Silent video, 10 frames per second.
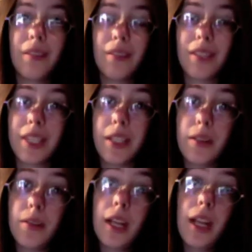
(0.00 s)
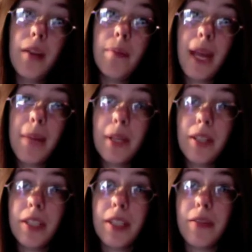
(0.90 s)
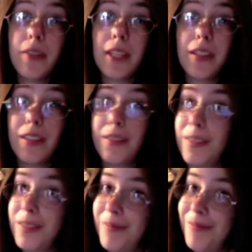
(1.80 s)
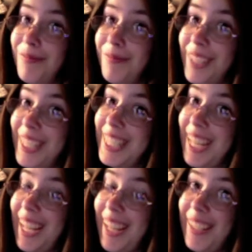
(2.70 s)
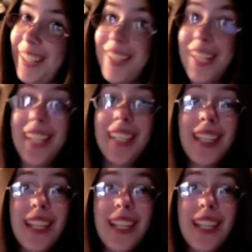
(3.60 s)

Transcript: So, my personal view of psychology